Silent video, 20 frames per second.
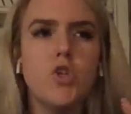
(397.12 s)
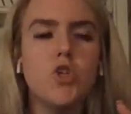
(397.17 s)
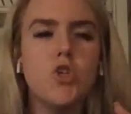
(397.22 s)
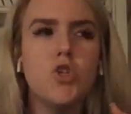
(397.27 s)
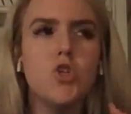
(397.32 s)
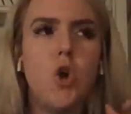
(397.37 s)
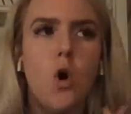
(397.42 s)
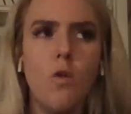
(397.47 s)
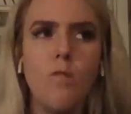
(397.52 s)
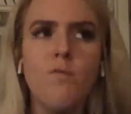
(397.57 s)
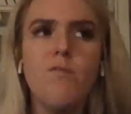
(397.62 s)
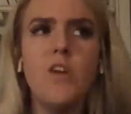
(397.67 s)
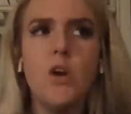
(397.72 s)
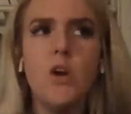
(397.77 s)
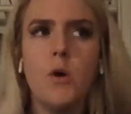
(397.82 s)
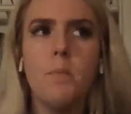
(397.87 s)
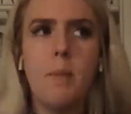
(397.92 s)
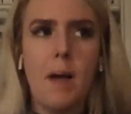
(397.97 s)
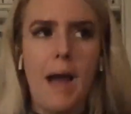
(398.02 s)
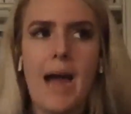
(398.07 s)
don't feel
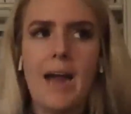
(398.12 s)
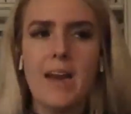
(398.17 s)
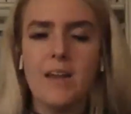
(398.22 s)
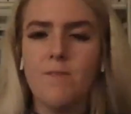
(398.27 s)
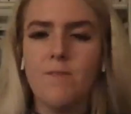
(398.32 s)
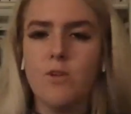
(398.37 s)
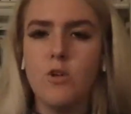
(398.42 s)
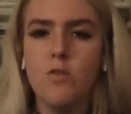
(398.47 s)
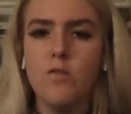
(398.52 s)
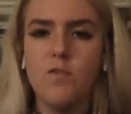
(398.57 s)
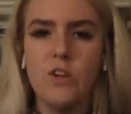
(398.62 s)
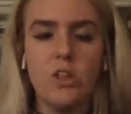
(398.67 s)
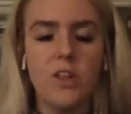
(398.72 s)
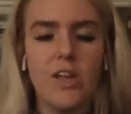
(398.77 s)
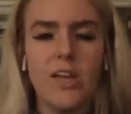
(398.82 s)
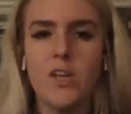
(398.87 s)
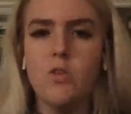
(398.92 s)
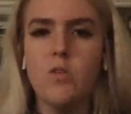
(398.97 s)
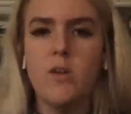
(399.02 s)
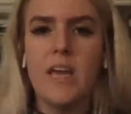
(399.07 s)
bad if you feel
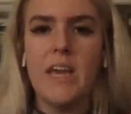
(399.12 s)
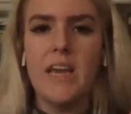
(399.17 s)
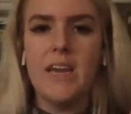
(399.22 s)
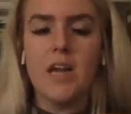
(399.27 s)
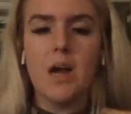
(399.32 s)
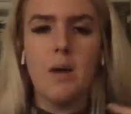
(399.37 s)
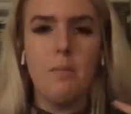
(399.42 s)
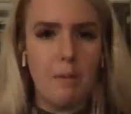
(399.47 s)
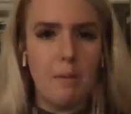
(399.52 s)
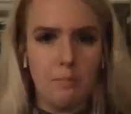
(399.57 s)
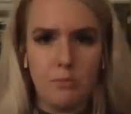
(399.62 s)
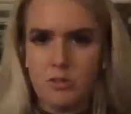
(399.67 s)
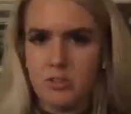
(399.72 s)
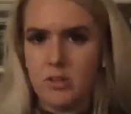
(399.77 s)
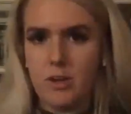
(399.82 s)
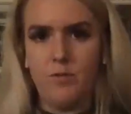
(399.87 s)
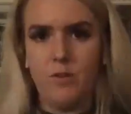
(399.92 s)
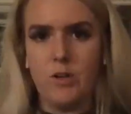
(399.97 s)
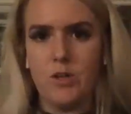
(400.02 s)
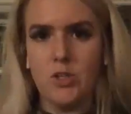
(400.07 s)
like you can't come up with
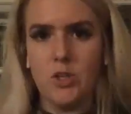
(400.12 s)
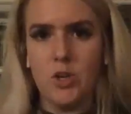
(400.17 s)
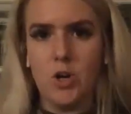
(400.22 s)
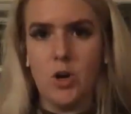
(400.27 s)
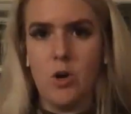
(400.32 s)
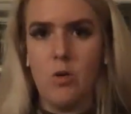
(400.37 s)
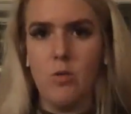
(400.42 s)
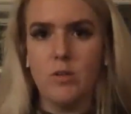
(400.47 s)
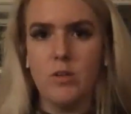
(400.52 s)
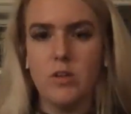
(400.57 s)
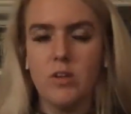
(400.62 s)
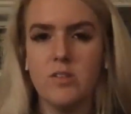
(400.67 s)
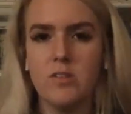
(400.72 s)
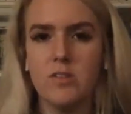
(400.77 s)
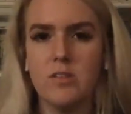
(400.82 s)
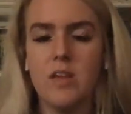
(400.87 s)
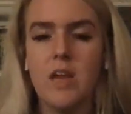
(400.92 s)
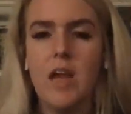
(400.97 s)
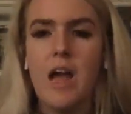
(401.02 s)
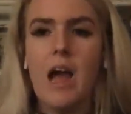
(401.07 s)
stuff on your own, because
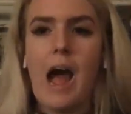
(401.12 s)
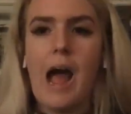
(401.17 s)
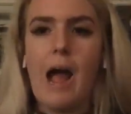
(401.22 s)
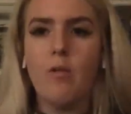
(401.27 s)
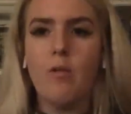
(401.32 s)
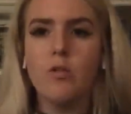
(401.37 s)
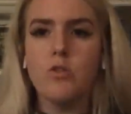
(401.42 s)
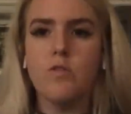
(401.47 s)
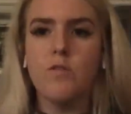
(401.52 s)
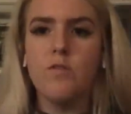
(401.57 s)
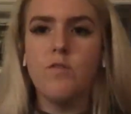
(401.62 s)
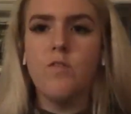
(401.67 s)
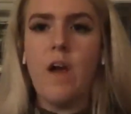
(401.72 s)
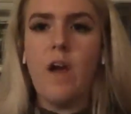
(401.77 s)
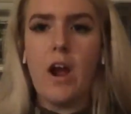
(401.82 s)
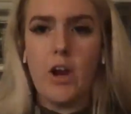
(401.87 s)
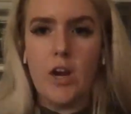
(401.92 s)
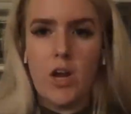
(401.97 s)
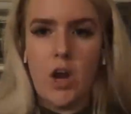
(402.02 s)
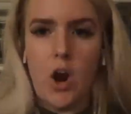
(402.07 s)
I was
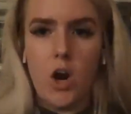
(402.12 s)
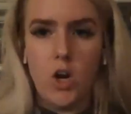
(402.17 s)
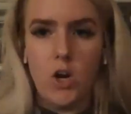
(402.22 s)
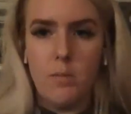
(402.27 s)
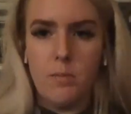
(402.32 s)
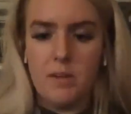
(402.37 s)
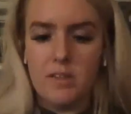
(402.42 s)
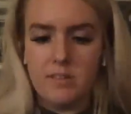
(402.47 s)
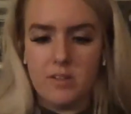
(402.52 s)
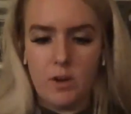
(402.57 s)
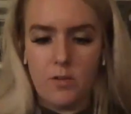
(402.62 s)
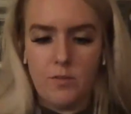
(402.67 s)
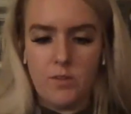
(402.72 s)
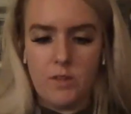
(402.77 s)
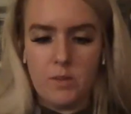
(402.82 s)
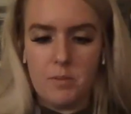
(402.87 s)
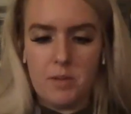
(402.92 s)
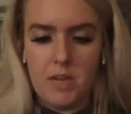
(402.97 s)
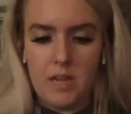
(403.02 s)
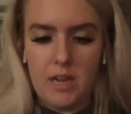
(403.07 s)
very hard on myself in
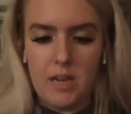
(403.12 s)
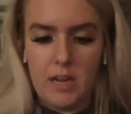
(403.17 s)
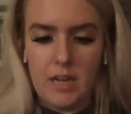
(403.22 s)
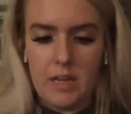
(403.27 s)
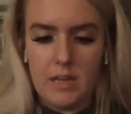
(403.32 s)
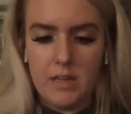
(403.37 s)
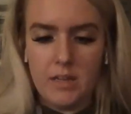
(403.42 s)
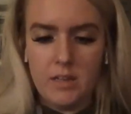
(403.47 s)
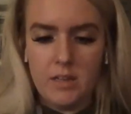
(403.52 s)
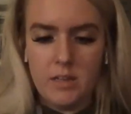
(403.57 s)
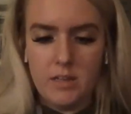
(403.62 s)
the beginning.